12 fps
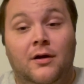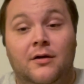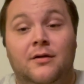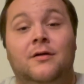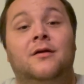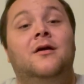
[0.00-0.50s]

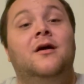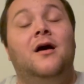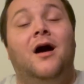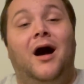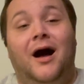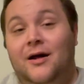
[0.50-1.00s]
Carter,
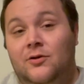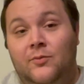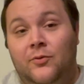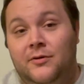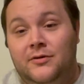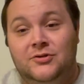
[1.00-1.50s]
Otto
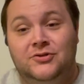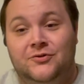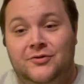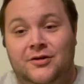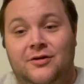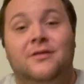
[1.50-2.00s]
Porter
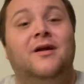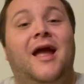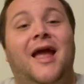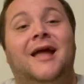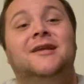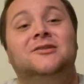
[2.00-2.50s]
Jr.,
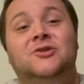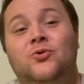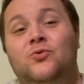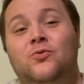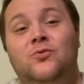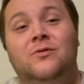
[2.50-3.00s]
and
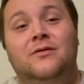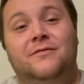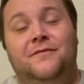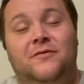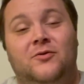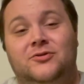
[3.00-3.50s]
two
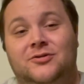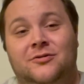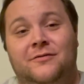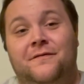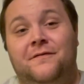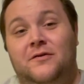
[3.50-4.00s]

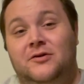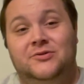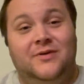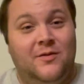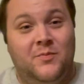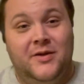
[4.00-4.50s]
future
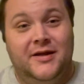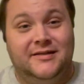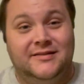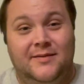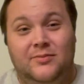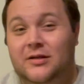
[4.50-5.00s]
first-round
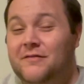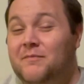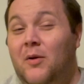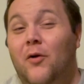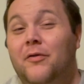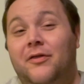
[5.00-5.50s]
picks. I believe
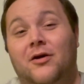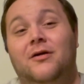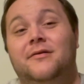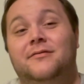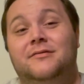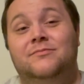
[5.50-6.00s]
both
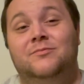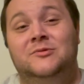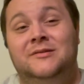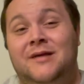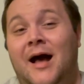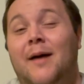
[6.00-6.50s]
are
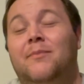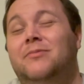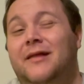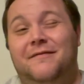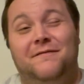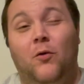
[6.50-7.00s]
top,
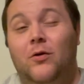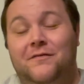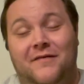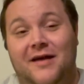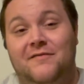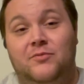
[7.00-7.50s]
like, four or
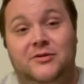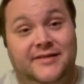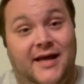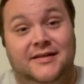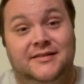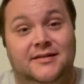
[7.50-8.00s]
five
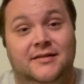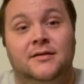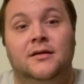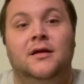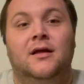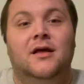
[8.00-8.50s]
protected.
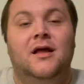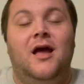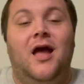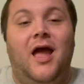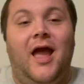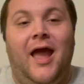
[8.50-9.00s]

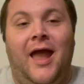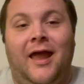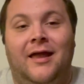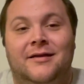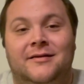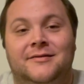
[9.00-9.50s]

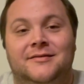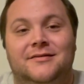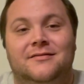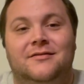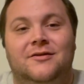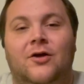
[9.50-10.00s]
And,
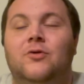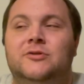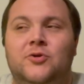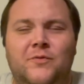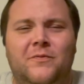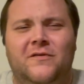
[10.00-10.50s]
you know,
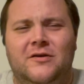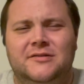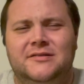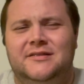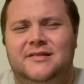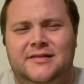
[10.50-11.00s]
two
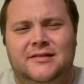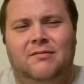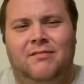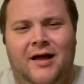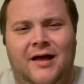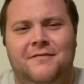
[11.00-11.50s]
firsts is a
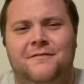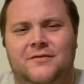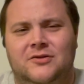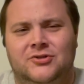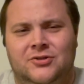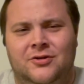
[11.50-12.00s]
lot
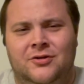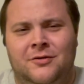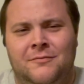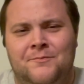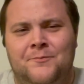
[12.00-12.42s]
for sure.